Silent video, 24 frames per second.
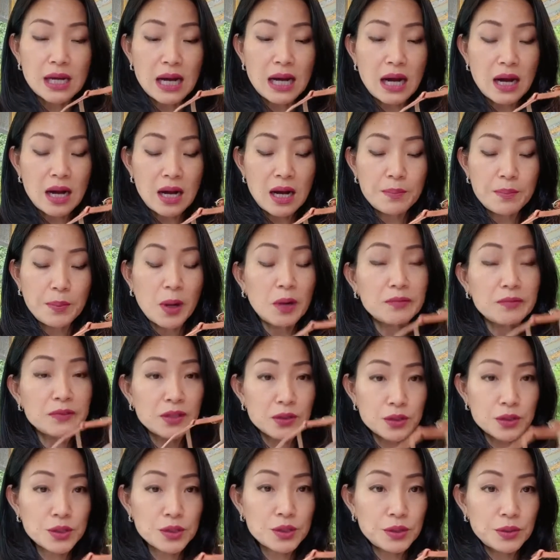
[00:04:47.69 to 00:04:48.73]
of the
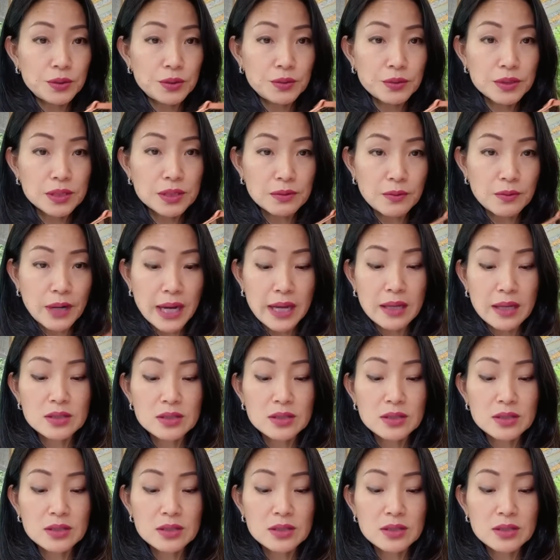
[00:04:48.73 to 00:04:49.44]
shoes, right?